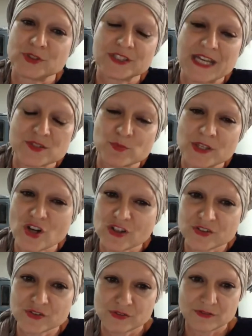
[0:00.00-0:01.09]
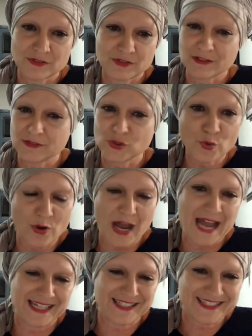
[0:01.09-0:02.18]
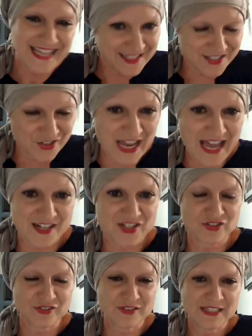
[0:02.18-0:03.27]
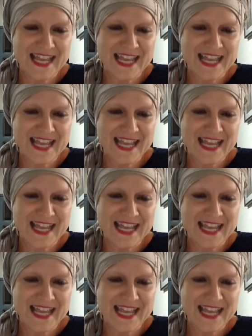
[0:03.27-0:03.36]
dance, we don't do an intention action.